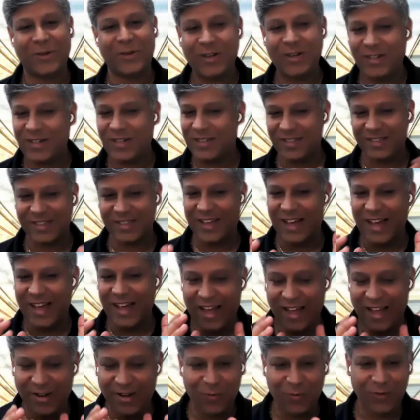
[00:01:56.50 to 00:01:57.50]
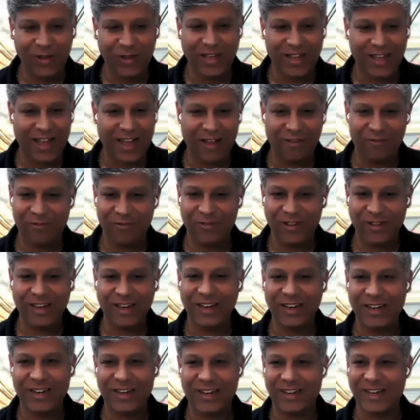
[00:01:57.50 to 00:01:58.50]
Loretta, I know we have
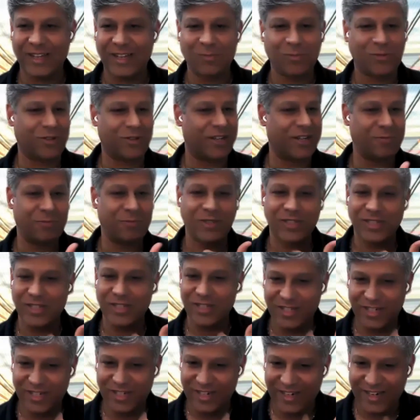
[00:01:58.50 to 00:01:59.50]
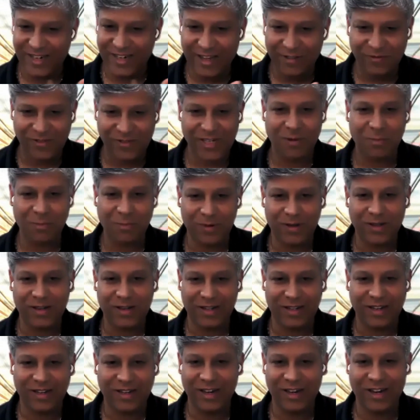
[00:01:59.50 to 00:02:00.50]
very little time, so let me just jump
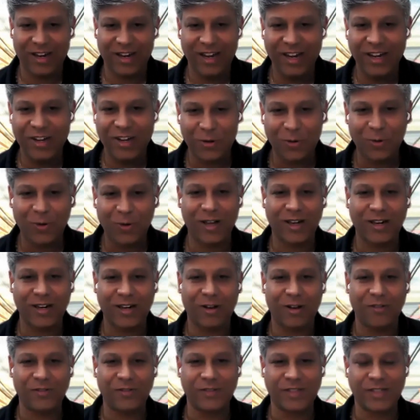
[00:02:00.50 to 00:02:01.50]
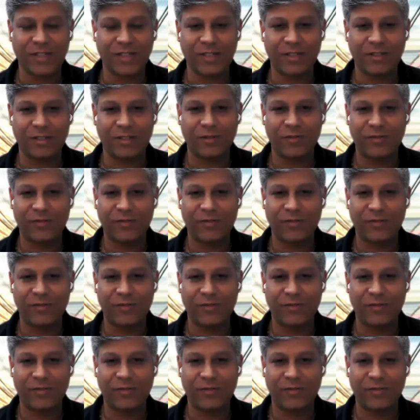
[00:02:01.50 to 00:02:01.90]
into our conversation.